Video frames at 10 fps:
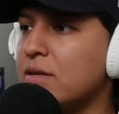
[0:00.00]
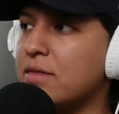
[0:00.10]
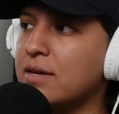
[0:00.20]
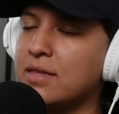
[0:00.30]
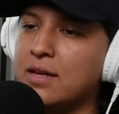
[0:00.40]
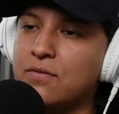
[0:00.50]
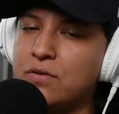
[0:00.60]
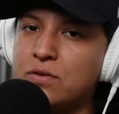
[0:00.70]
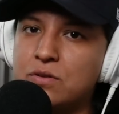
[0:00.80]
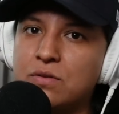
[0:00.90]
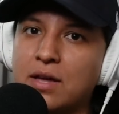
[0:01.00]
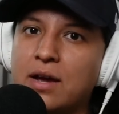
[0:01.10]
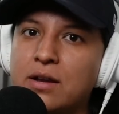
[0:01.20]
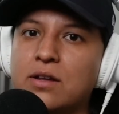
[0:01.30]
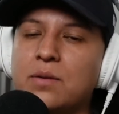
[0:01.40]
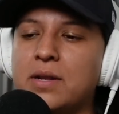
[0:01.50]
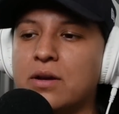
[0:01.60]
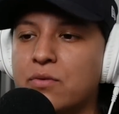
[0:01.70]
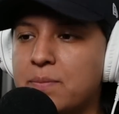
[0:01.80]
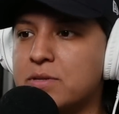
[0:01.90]
think that if you do that, you're going to be in
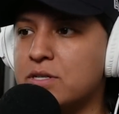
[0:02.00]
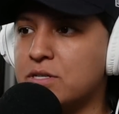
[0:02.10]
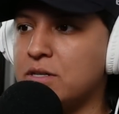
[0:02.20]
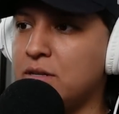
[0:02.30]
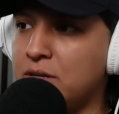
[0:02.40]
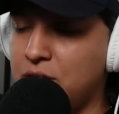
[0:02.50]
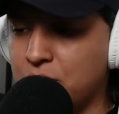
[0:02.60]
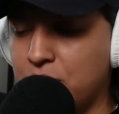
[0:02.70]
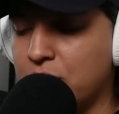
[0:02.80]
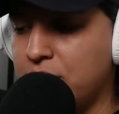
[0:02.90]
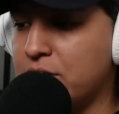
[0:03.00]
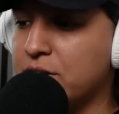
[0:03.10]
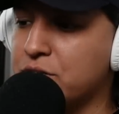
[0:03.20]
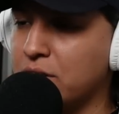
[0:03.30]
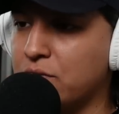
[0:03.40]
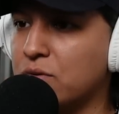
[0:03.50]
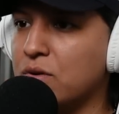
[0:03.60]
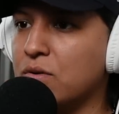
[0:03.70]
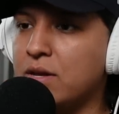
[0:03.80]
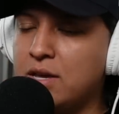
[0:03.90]
a great position. You know, you're in your entry level
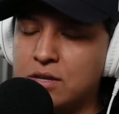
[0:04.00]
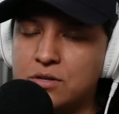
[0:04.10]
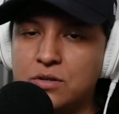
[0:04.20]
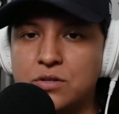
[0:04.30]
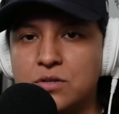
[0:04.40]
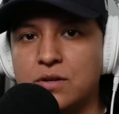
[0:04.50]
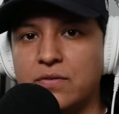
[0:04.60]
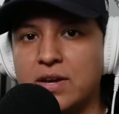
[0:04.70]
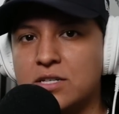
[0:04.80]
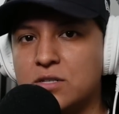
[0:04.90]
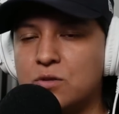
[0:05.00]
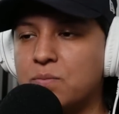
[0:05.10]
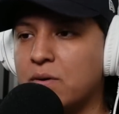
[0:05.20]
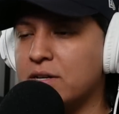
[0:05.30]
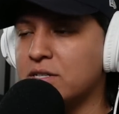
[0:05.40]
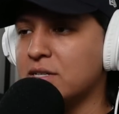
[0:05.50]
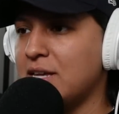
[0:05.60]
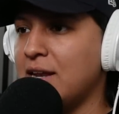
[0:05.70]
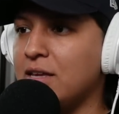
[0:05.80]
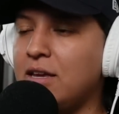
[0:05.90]
role. You do your 2 certifications, 2 projects
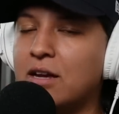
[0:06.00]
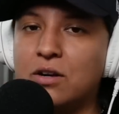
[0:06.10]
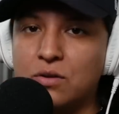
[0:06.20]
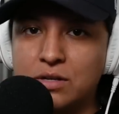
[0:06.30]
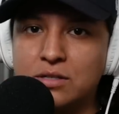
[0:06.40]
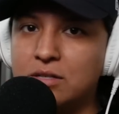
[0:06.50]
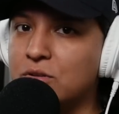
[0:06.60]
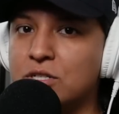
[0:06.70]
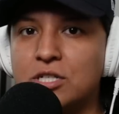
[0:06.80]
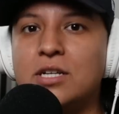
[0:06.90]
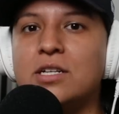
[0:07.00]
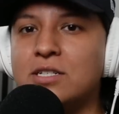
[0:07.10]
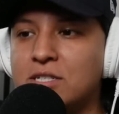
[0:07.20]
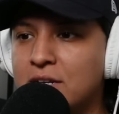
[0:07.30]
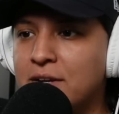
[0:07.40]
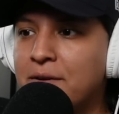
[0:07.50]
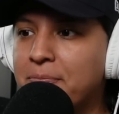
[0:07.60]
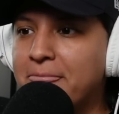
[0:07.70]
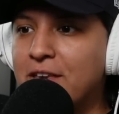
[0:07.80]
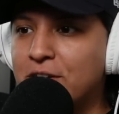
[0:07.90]
in a year. You can change
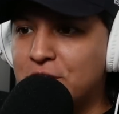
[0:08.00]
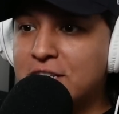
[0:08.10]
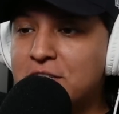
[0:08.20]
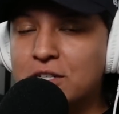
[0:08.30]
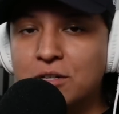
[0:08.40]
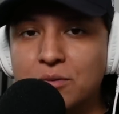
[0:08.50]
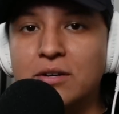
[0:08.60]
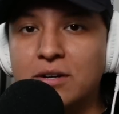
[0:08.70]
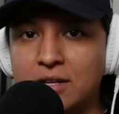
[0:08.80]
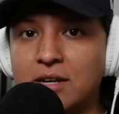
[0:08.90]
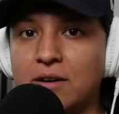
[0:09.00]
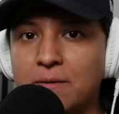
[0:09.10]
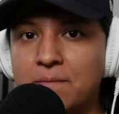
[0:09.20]
your career in a year.